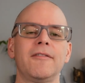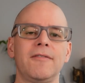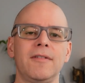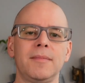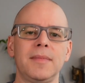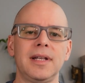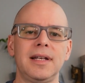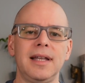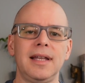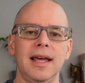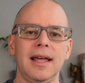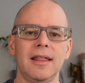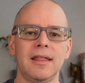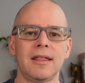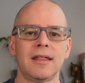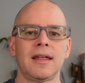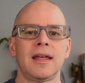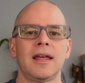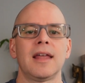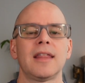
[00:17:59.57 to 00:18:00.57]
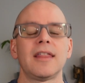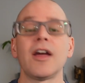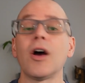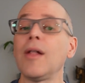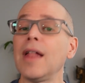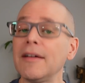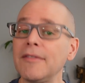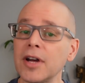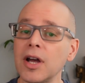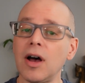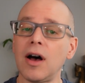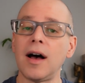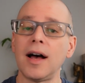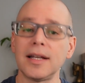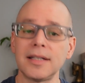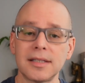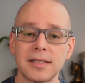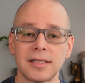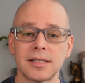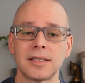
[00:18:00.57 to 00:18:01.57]
from the death. They all have a
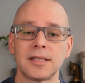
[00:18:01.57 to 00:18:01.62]
cost.